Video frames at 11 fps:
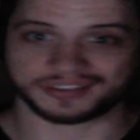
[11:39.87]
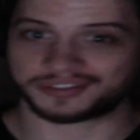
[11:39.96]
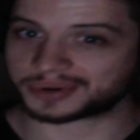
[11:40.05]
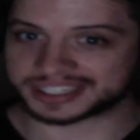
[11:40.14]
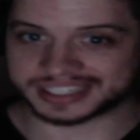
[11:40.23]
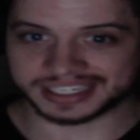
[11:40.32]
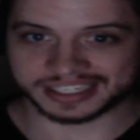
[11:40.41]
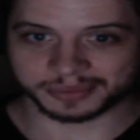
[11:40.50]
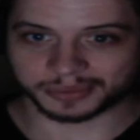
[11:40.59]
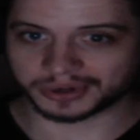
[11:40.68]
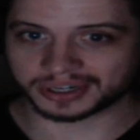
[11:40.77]
if you want to see
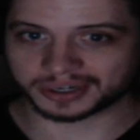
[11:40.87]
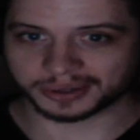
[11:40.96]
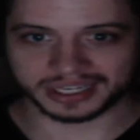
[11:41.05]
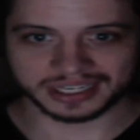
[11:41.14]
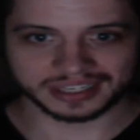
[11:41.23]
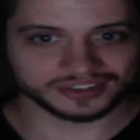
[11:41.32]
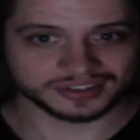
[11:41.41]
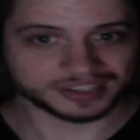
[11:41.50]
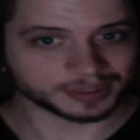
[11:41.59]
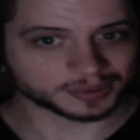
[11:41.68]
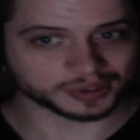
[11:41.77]
some more, go
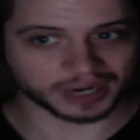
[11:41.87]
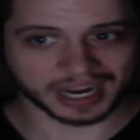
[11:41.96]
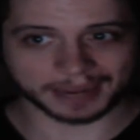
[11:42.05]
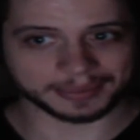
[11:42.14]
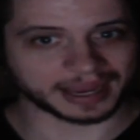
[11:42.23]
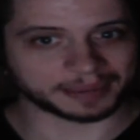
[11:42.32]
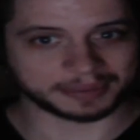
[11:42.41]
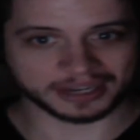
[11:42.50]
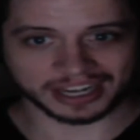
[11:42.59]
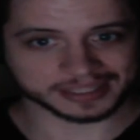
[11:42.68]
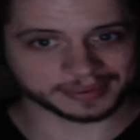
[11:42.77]
and subscribe. That'd
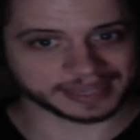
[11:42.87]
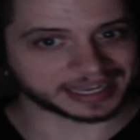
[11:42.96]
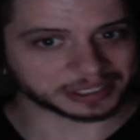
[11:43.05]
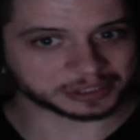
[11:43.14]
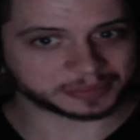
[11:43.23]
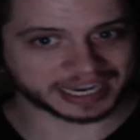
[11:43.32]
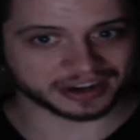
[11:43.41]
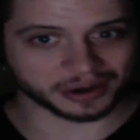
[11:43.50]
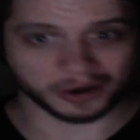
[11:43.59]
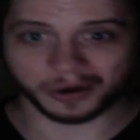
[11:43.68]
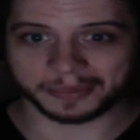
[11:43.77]
be awesome. That helps me
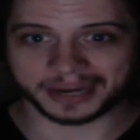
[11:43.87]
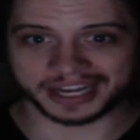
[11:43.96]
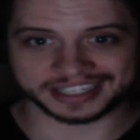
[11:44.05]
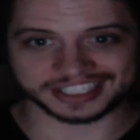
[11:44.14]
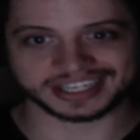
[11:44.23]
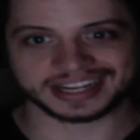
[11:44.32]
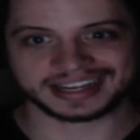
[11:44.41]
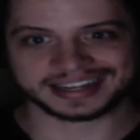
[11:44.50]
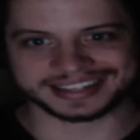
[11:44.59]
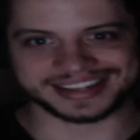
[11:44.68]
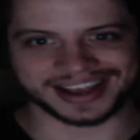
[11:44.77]
out a whole bunch.
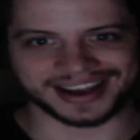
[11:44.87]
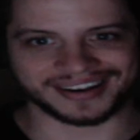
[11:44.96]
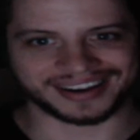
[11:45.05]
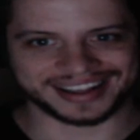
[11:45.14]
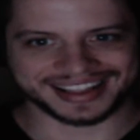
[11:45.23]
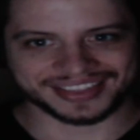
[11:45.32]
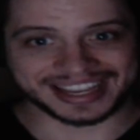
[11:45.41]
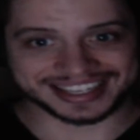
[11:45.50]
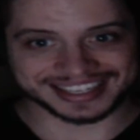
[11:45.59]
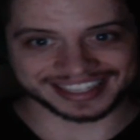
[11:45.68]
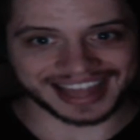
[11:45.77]
So,
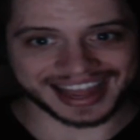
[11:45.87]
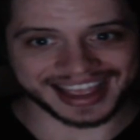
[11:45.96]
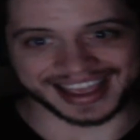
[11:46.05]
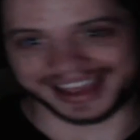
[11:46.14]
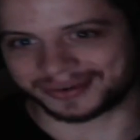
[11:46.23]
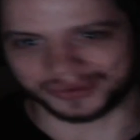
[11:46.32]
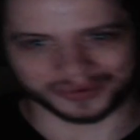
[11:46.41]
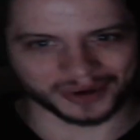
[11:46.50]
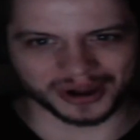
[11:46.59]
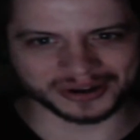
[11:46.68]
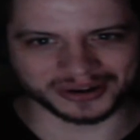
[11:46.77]
thanks a lot, and
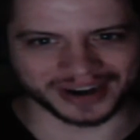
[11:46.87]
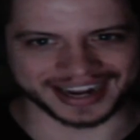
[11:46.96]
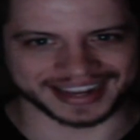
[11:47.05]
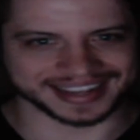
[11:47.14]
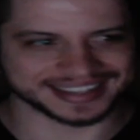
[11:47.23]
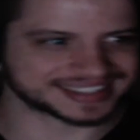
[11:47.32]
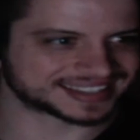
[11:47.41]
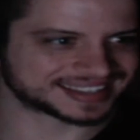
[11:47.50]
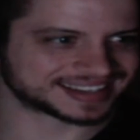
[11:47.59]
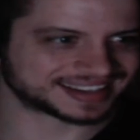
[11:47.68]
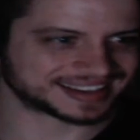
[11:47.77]
roll
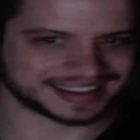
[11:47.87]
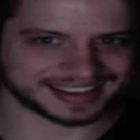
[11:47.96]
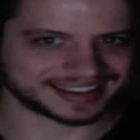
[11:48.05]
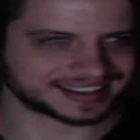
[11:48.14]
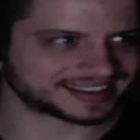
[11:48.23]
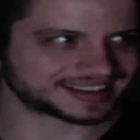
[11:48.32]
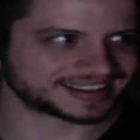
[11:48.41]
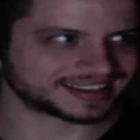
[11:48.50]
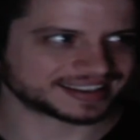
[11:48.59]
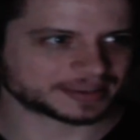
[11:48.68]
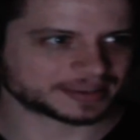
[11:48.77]
credits.
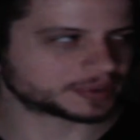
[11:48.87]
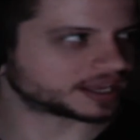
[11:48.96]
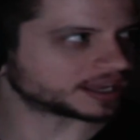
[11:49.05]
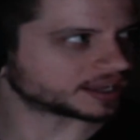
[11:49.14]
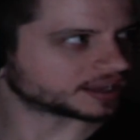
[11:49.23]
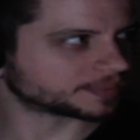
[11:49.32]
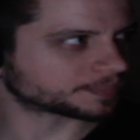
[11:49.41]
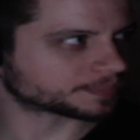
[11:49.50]
What?